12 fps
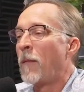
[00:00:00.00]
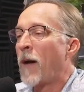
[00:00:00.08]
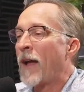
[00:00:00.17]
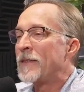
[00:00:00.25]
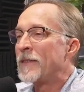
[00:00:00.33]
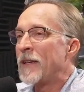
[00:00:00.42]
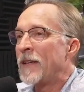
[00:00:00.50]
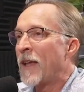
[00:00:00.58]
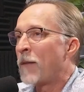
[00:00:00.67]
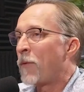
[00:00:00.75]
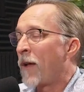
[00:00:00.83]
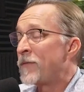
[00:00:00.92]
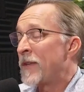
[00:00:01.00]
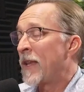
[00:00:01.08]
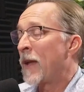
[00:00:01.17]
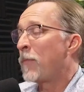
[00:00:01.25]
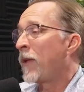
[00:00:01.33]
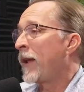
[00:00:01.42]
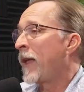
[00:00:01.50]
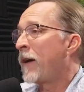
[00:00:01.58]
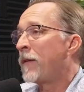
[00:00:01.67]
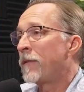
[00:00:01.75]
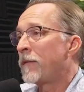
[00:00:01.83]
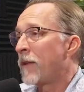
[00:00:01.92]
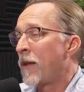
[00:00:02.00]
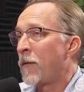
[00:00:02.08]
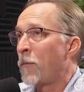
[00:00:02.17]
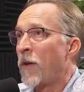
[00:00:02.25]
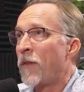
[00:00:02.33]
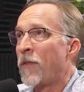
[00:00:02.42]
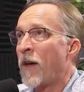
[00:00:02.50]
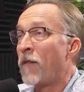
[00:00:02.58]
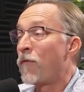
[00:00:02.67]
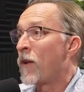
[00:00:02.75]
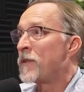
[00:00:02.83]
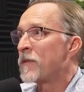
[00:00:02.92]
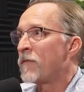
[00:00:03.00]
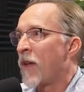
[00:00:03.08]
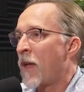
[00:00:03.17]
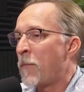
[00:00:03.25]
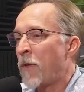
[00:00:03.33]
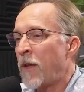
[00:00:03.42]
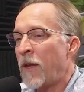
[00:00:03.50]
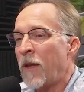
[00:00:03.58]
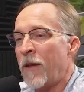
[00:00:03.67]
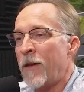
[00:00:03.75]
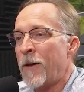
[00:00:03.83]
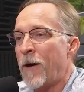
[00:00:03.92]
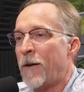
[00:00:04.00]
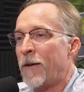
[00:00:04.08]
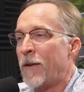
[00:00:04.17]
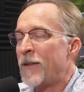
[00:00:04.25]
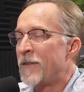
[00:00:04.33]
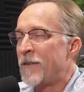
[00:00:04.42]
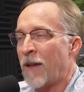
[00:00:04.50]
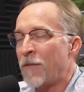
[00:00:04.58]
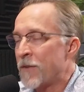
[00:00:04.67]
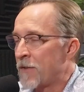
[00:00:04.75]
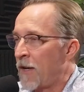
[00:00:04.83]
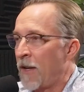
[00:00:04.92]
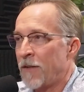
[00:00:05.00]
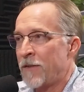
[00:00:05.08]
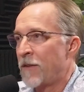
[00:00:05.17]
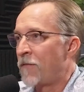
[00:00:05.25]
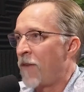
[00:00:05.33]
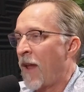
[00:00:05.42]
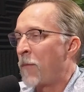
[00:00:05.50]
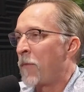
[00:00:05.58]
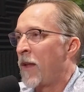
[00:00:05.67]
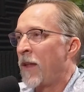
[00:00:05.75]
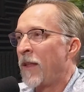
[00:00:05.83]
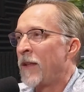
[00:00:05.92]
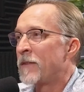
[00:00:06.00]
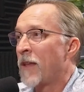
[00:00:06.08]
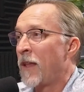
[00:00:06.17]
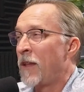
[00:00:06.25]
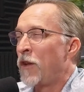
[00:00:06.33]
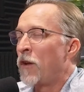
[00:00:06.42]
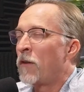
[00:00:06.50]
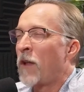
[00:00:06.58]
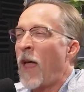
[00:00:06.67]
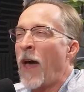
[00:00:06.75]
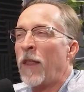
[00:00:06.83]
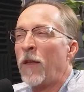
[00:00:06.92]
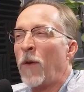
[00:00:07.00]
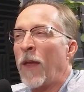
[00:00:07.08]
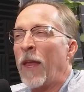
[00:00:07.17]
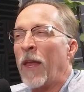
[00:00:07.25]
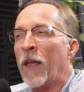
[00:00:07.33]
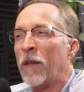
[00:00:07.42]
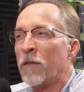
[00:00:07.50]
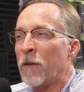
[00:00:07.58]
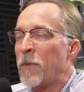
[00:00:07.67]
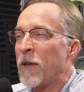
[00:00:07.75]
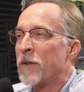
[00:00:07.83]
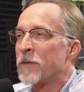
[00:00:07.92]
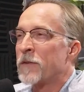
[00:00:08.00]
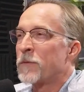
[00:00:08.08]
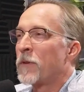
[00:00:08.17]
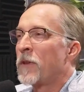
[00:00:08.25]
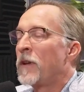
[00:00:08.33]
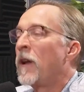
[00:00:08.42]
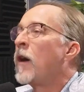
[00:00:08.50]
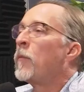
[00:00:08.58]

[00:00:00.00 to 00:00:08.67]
I've seen that playing out with friends and family. It's devastating to the family, and you don't know how to handle it because you're